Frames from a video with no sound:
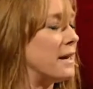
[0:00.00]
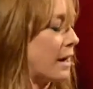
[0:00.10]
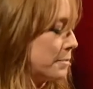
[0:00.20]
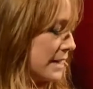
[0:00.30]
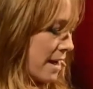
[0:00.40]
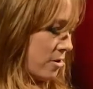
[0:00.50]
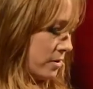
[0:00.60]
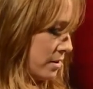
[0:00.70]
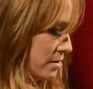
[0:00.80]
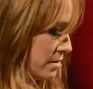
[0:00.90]
be kept
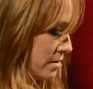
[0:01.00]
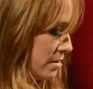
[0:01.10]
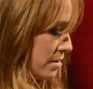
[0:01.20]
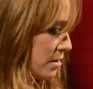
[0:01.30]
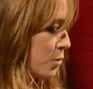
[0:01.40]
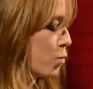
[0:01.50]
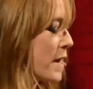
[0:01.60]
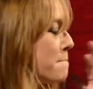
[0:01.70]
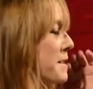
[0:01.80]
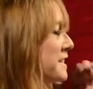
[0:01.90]
down.
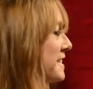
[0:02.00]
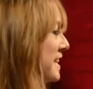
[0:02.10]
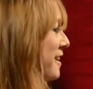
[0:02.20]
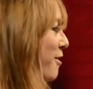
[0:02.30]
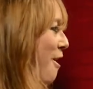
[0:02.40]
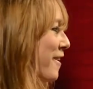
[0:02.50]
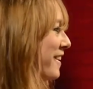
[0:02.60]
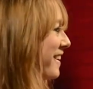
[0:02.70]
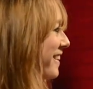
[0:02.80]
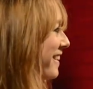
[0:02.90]
We must sing along.